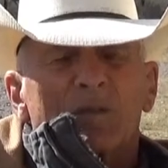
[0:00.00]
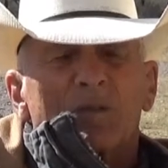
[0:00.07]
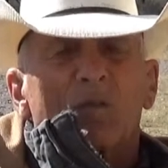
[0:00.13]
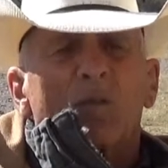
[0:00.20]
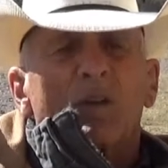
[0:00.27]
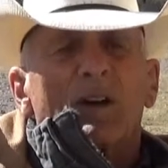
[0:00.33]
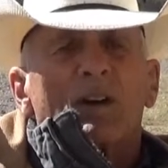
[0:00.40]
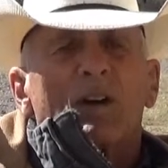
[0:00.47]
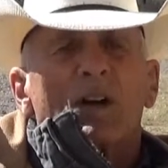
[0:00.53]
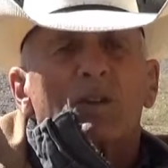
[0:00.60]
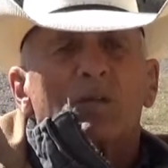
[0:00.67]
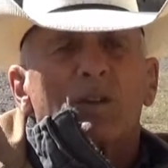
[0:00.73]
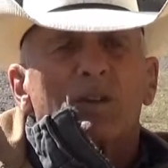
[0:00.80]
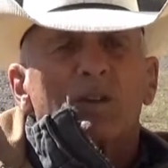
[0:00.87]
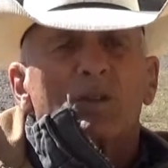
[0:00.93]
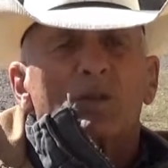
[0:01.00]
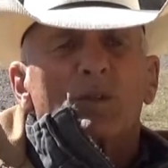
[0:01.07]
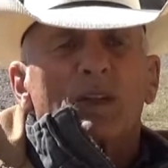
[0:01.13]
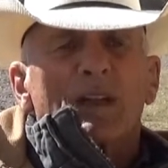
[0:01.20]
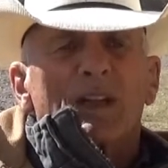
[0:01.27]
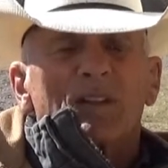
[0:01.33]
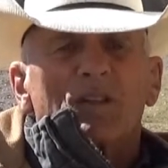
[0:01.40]
went on, we knew
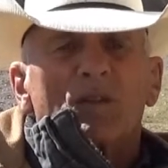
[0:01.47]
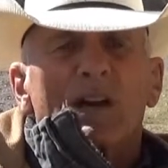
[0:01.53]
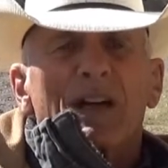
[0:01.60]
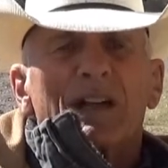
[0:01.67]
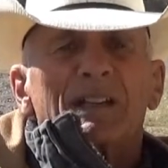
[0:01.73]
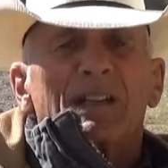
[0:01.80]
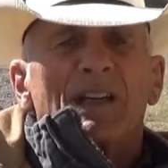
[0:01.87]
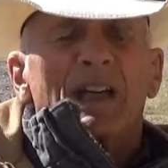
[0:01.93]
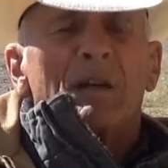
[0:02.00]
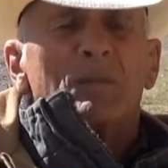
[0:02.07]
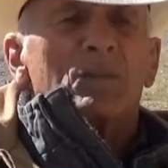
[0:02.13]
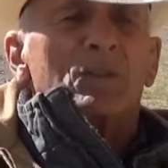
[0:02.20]
we had dry times